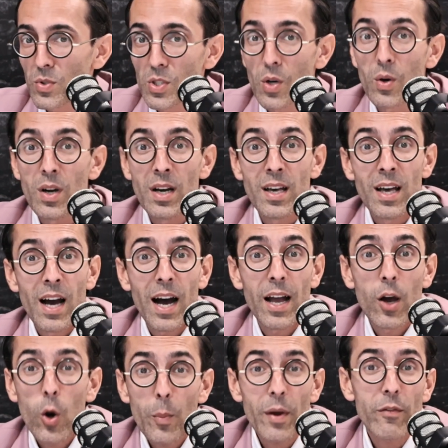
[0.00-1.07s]
So I
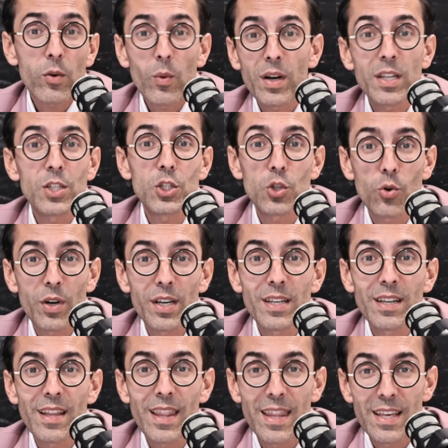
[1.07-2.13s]
hope everyone
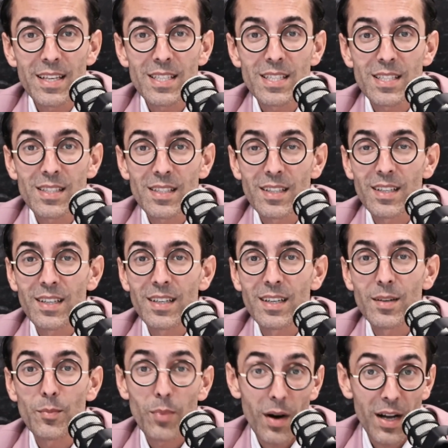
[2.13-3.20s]
enjoyed this
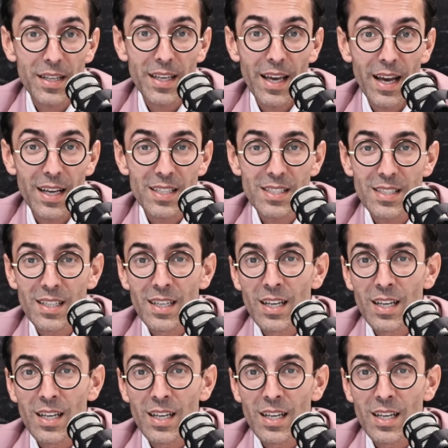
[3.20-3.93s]
podcast.